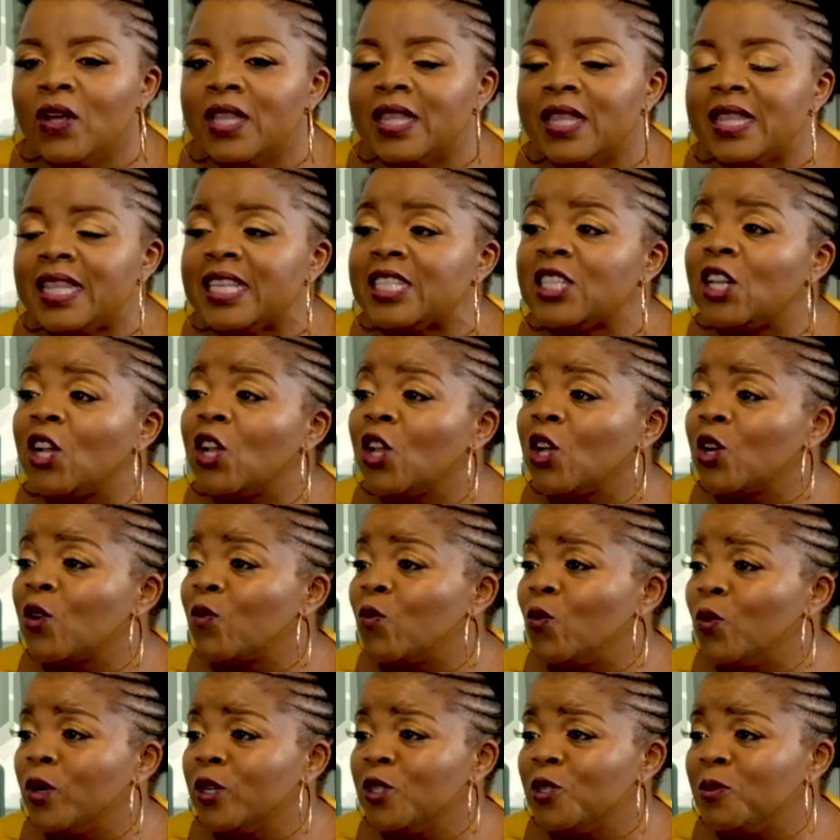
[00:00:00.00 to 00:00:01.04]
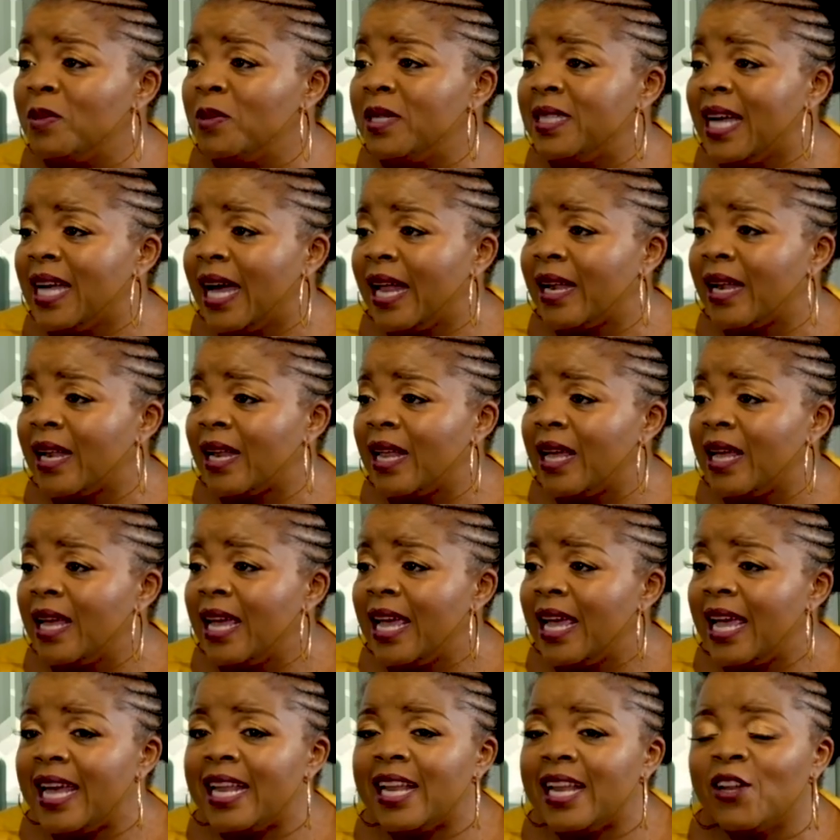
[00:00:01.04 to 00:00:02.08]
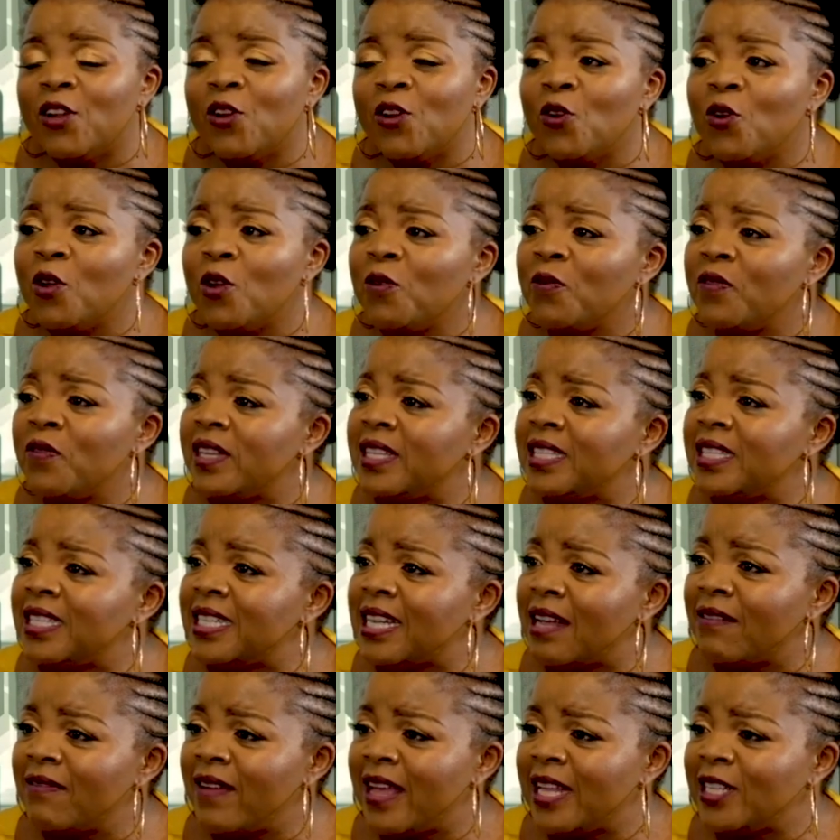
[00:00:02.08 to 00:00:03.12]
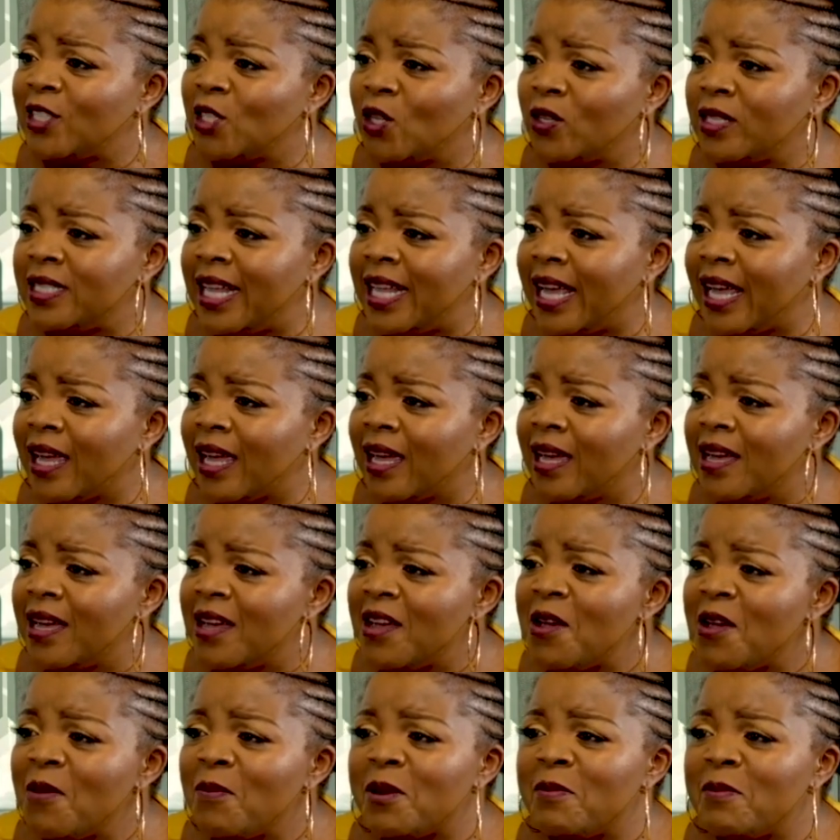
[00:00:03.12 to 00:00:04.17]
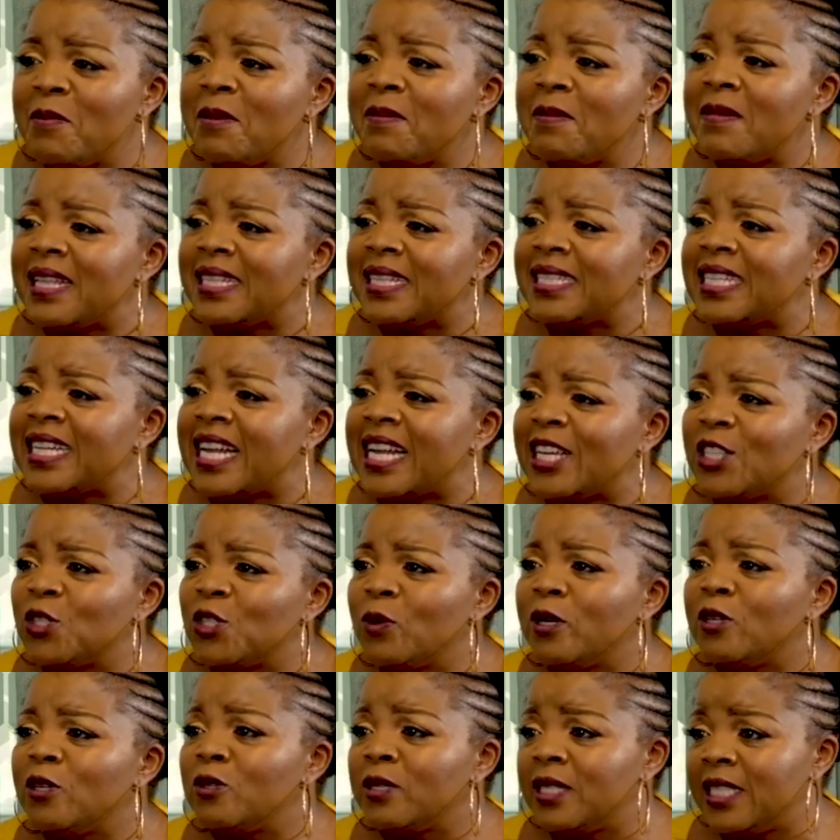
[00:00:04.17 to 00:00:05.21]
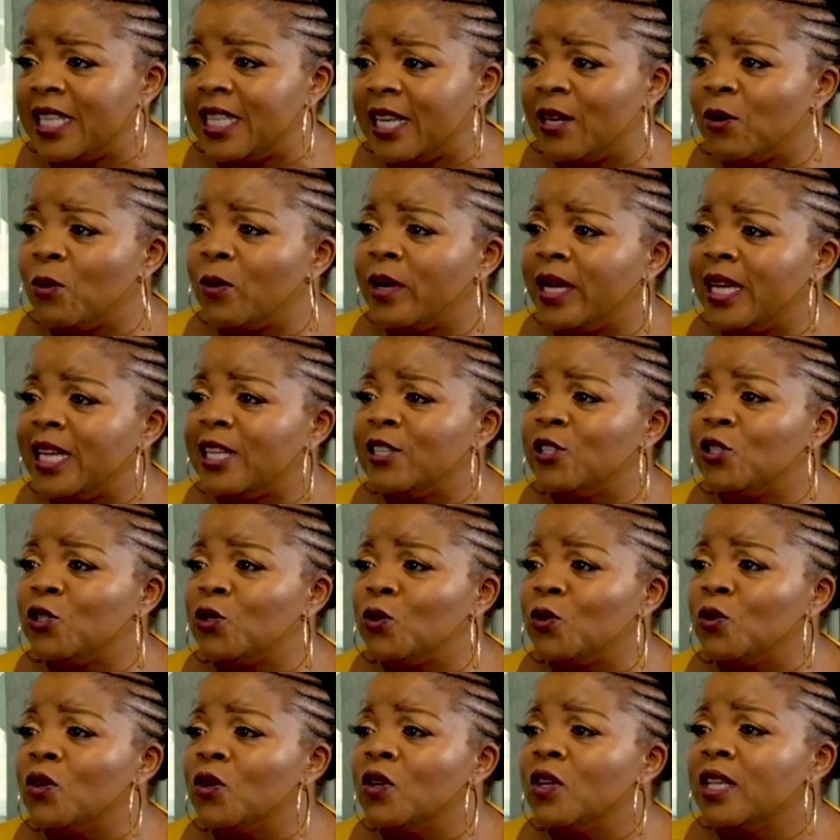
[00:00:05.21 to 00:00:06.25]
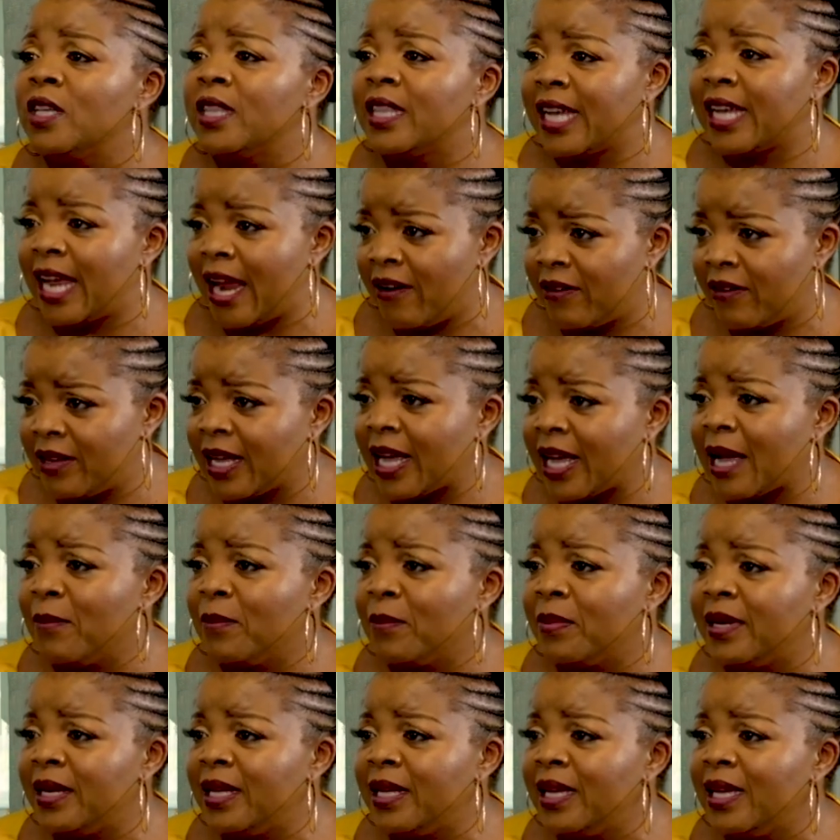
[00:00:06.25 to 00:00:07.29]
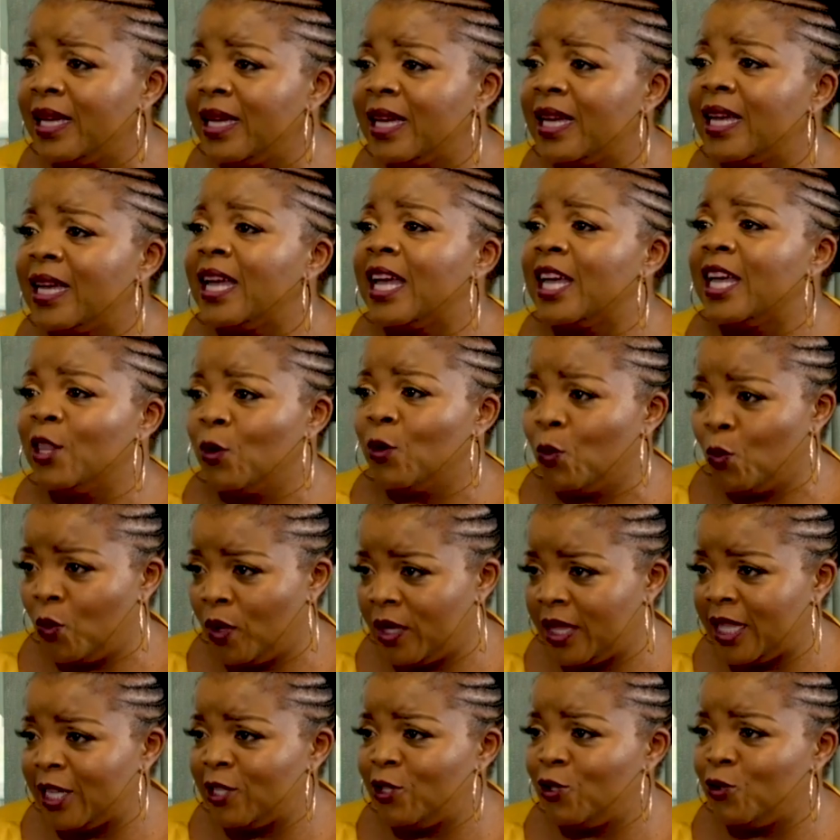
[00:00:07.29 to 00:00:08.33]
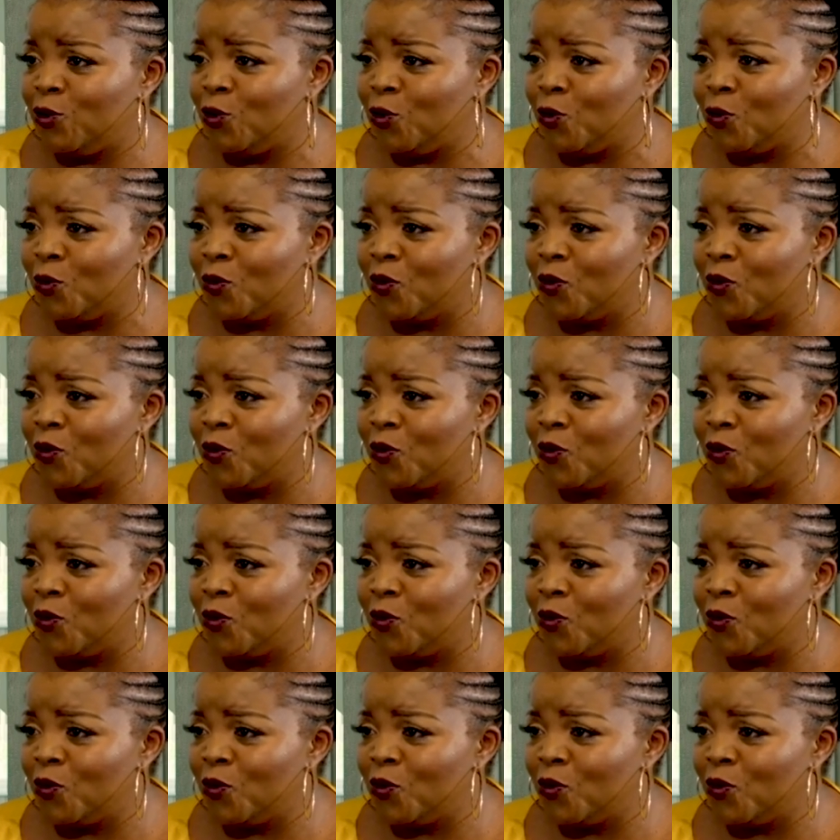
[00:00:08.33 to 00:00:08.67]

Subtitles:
there's a lot of work to be done, and I don't know if there's enough hands on deck. But maybe that's a nice way to segue into the character company and the work that you do.